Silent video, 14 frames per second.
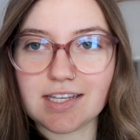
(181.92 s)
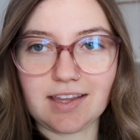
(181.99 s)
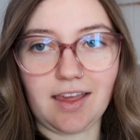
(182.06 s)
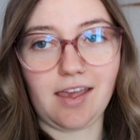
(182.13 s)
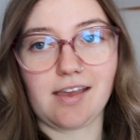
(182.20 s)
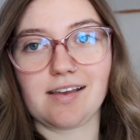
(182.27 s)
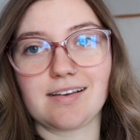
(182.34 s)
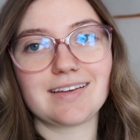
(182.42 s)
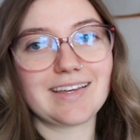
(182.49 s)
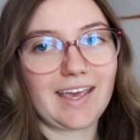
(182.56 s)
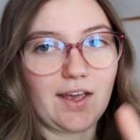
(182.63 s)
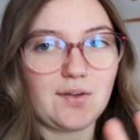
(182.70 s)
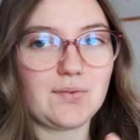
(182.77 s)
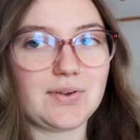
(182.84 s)
ceiling,
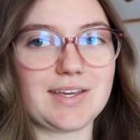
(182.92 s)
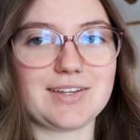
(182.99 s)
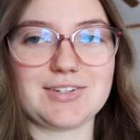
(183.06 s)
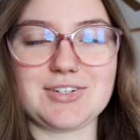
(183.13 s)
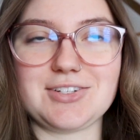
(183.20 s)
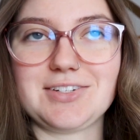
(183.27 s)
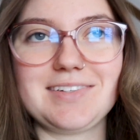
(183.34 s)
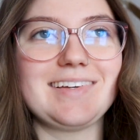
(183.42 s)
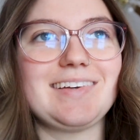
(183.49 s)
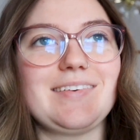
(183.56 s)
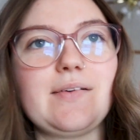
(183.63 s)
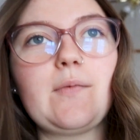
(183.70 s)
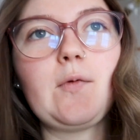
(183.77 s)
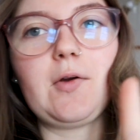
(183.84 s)
can't reach.
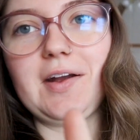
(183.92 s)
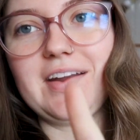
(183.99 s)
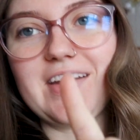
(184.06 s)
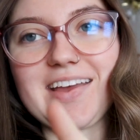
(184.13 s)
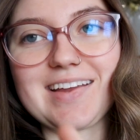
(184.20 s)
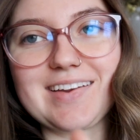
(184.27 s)
We're gonna